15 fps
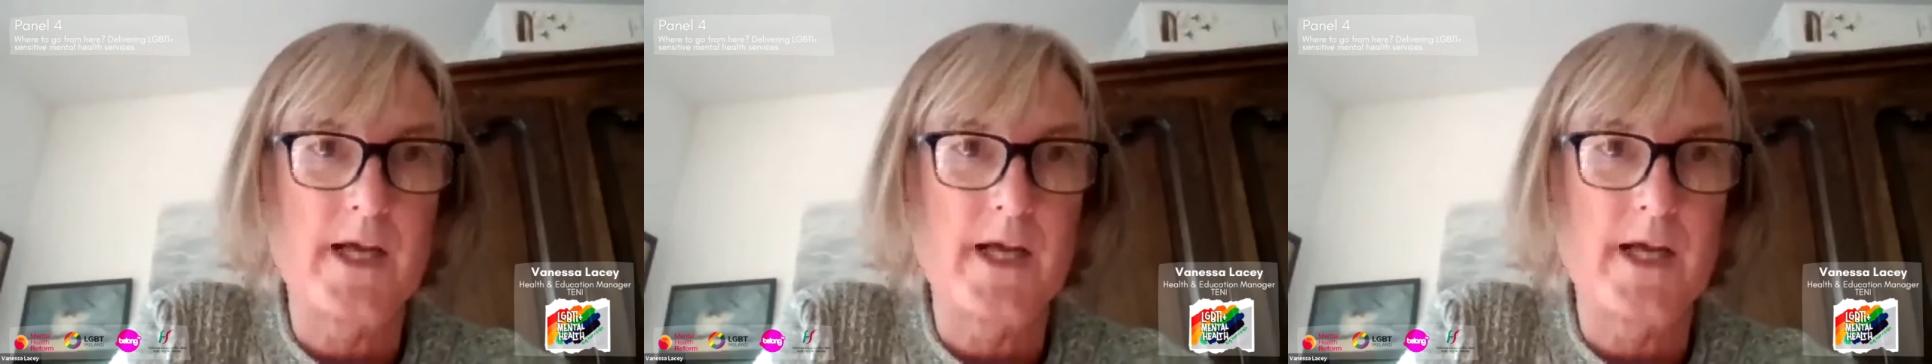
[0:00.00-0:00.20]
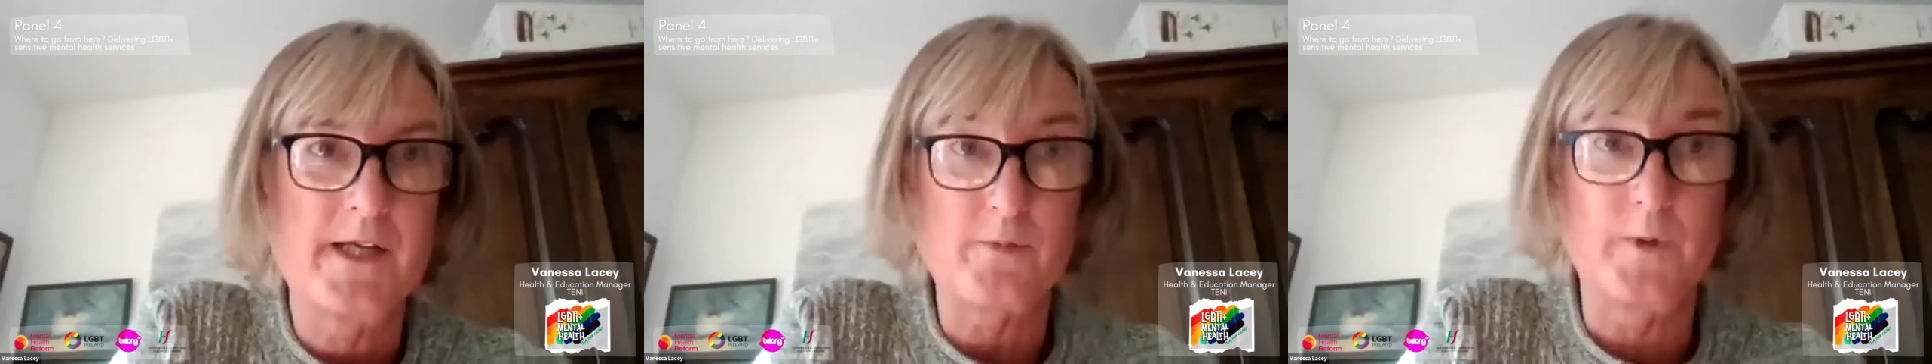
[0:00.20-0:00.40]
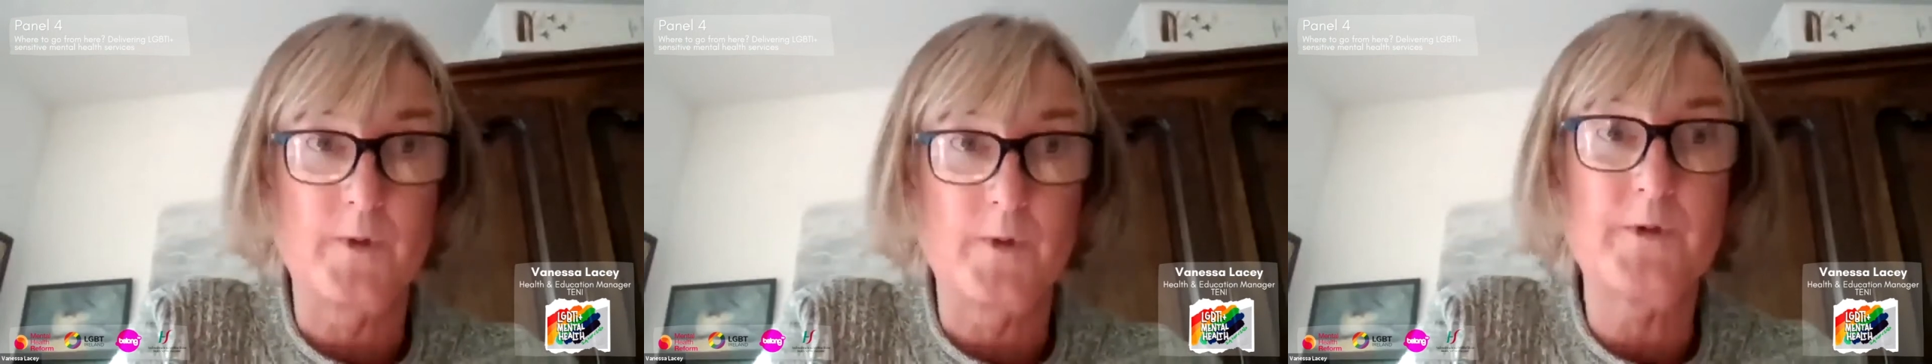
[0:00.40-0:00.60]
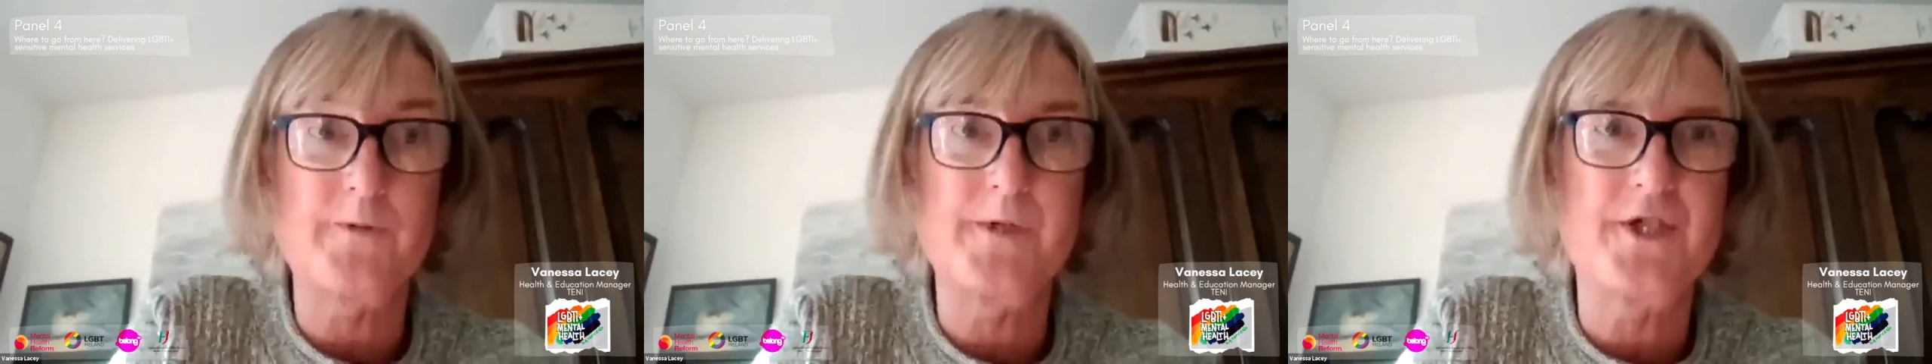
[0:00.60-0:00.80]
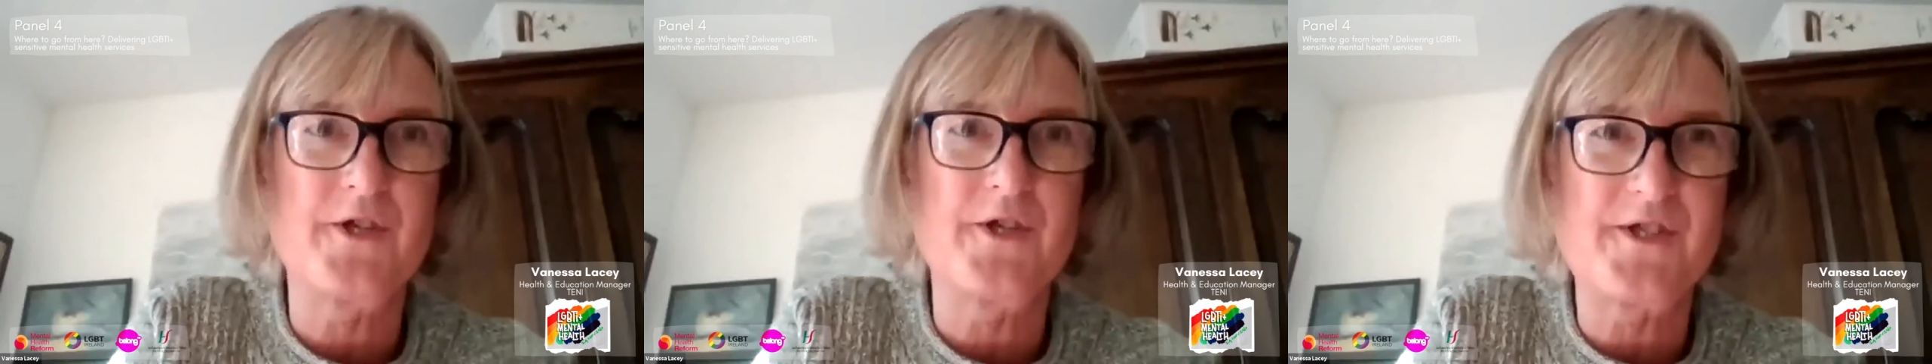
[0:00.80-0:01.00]
which was
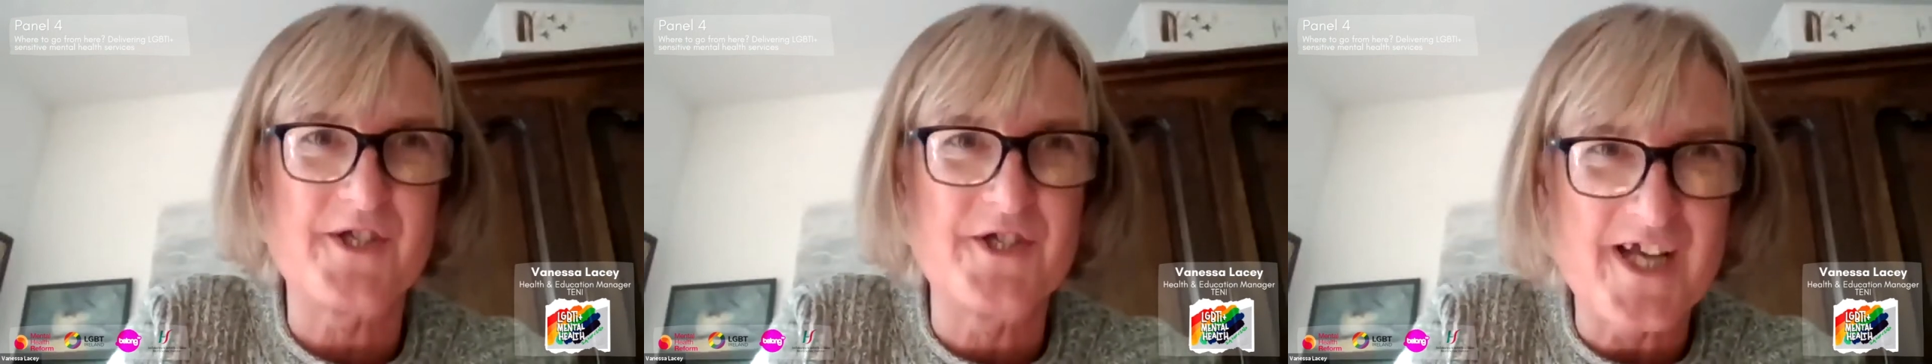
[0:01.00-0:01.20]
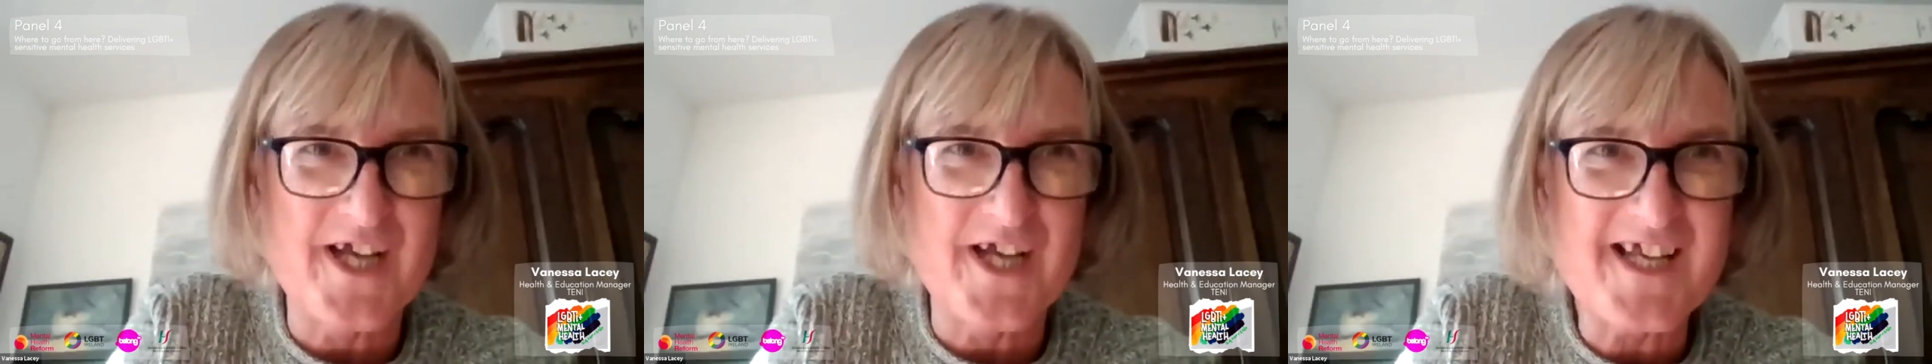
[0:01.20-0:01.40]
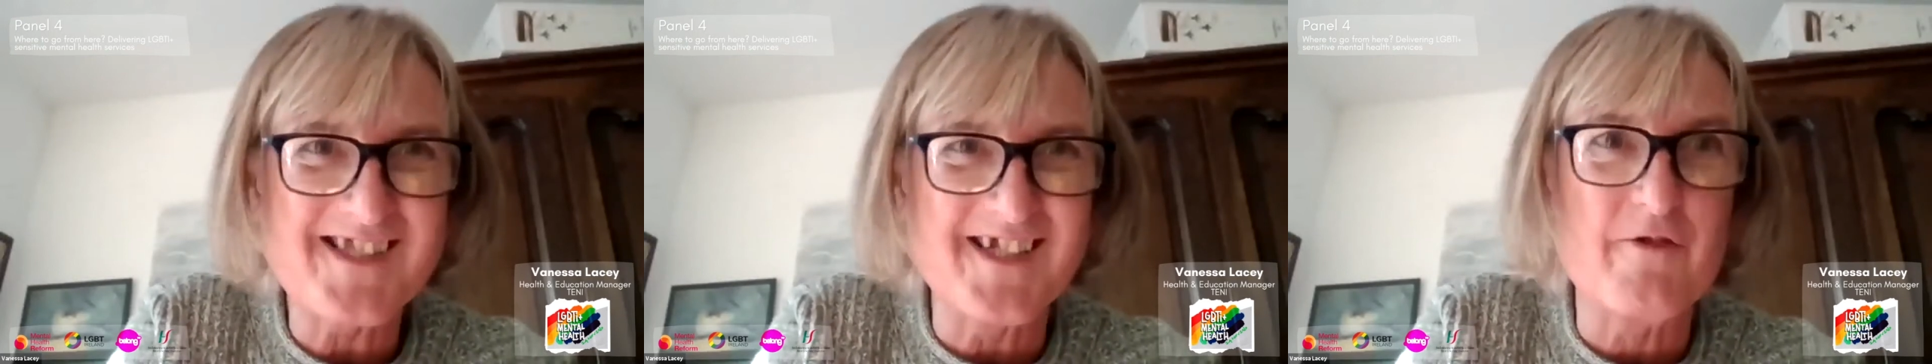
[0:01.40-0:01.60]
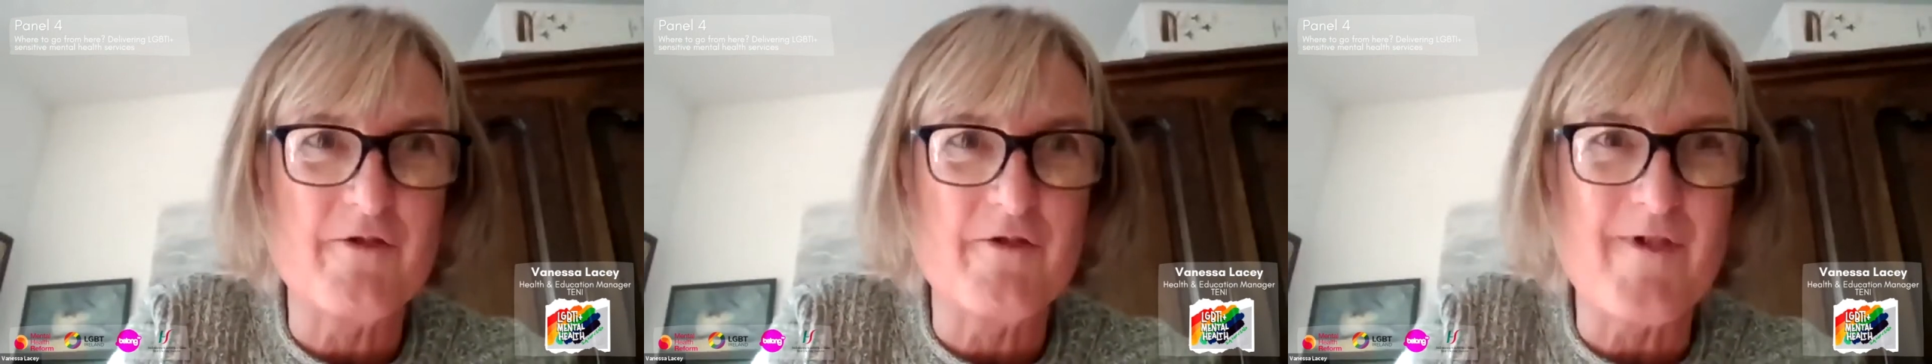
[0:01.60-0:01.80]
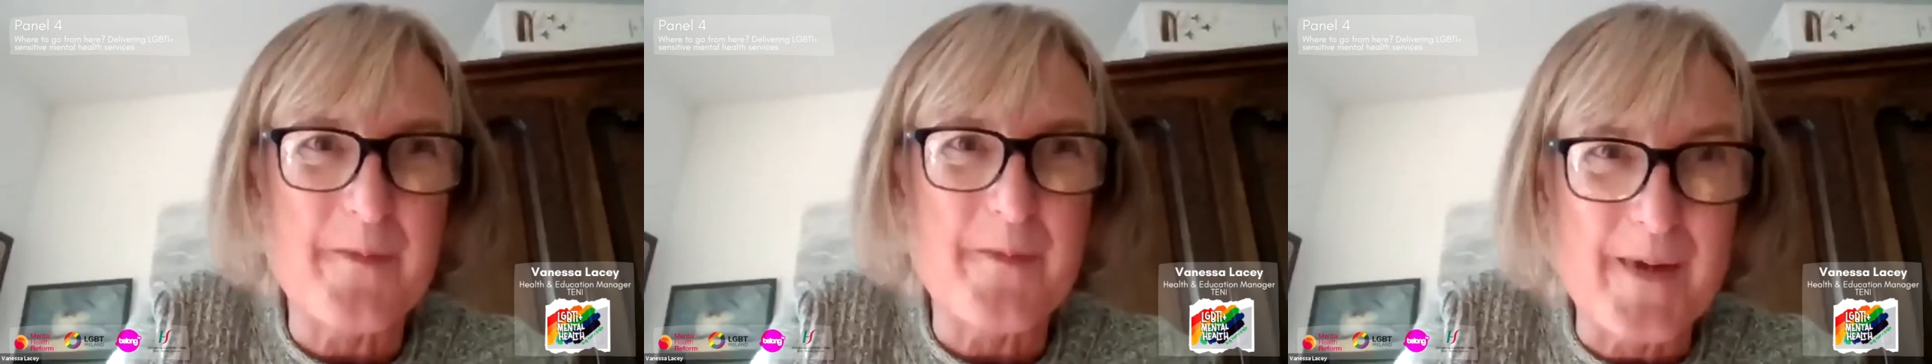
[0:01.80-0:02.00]
suggested and
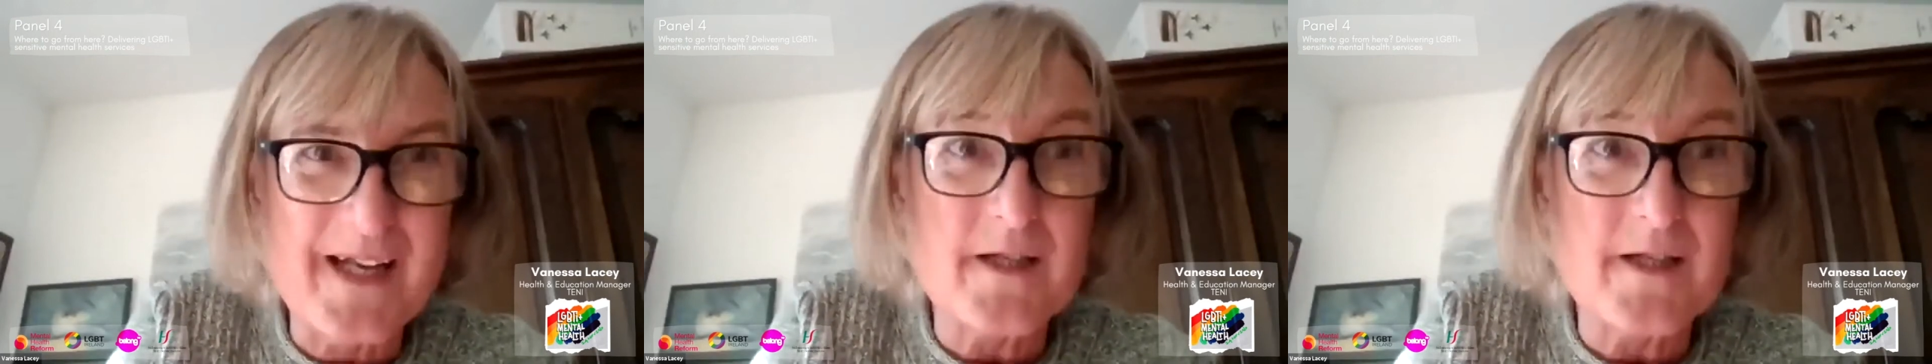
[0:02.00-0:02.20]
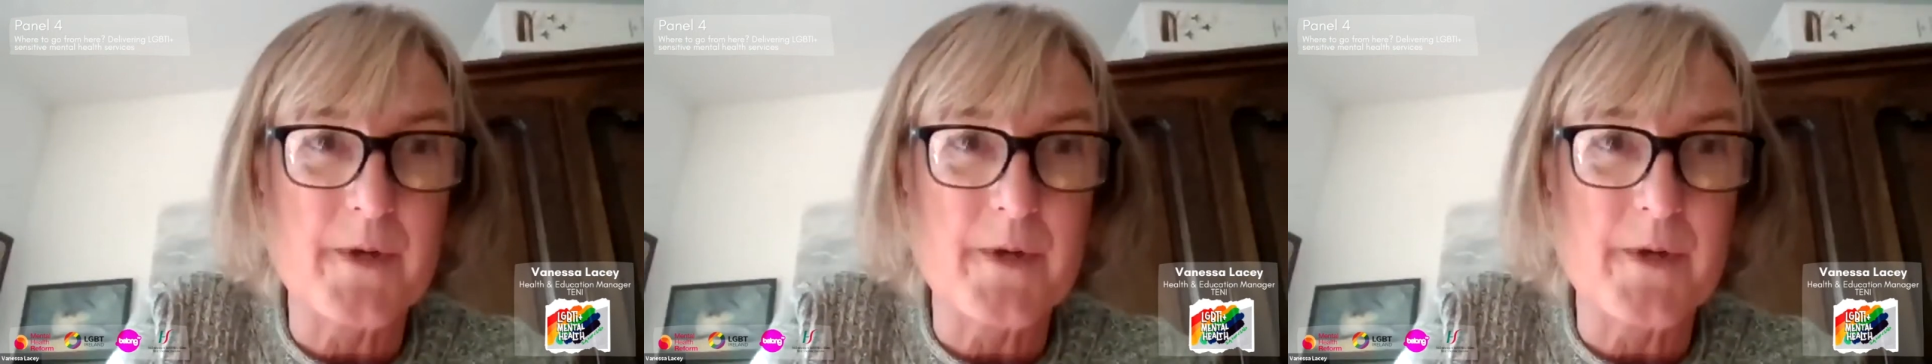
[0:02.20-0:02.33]
recommended